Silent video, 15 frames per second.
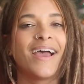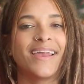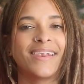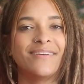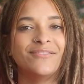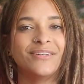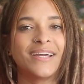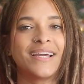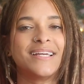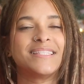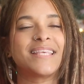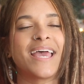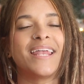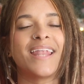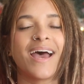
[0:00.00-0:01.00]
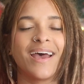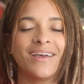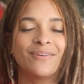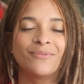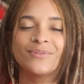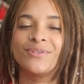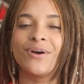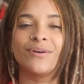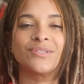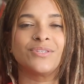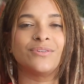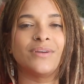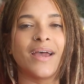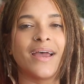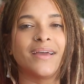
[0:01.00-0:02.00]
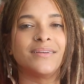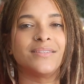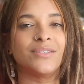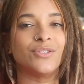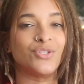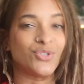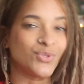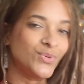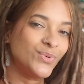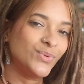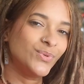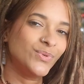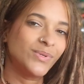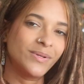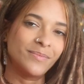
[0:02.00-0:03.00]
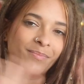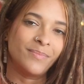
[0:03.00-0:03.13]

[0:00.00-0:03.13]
I love you guys and I will talk to you guys soon.